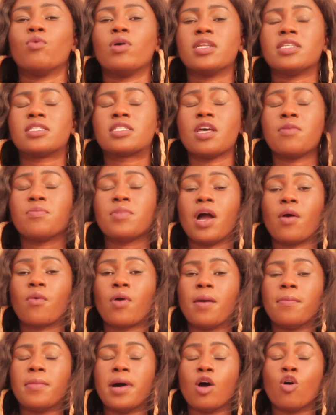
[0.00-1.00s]
What is Sambia
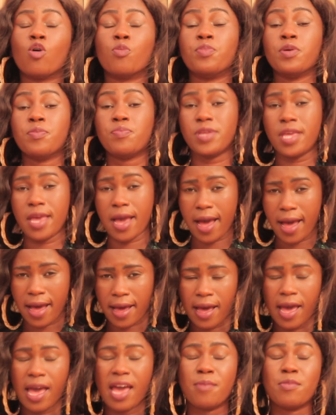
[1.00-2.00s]
Kama,
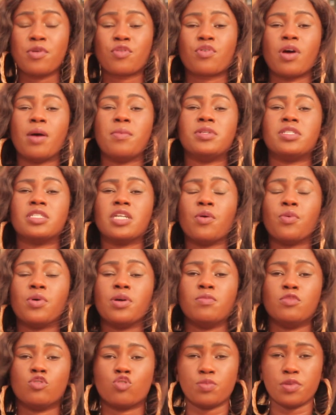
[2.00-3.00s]
Obibia, and Mikrami
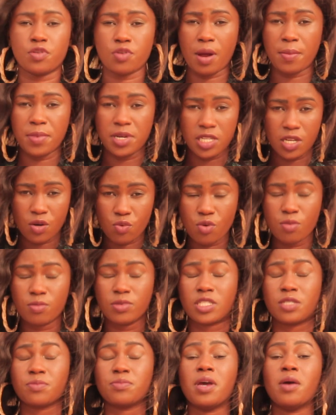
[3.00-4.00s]
Jaway, Miss Mikrami, dear
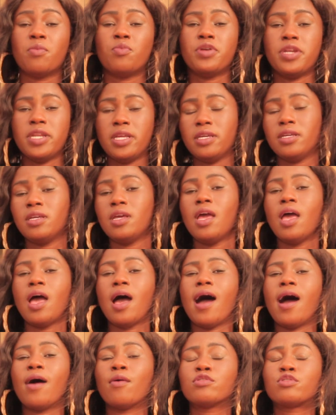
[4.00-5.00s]
woman, to Memuni?
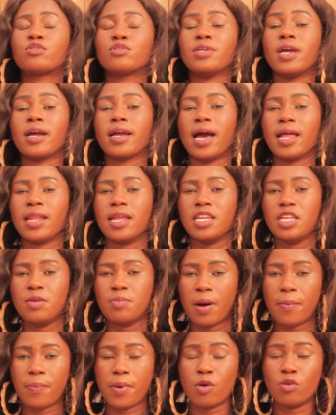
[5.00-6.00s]
I will see your gun and
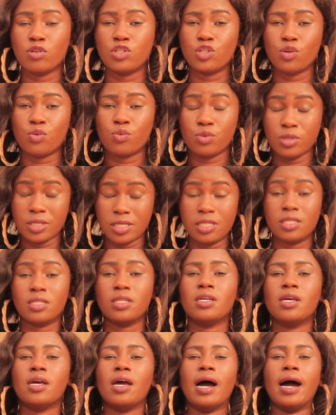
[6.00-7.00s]
him up, I would do Hundi.
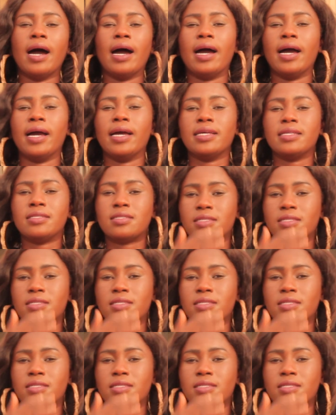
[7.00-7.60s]
I